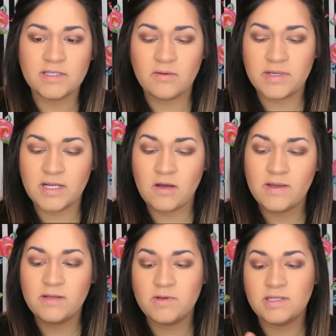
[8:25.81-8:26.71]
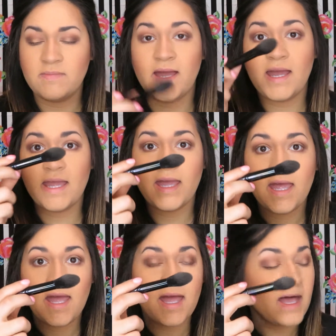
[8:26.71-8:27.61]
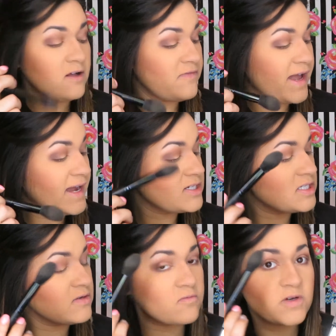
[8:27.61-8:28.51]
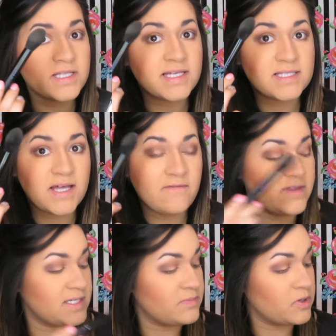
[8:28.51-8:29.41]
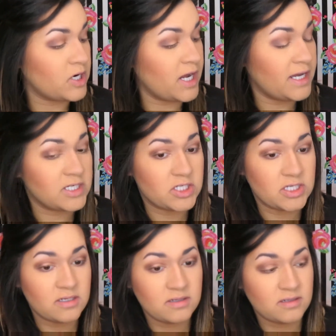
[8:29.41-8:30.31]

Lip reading: So I'm going to go in with my e.l.f. I actually really love this brush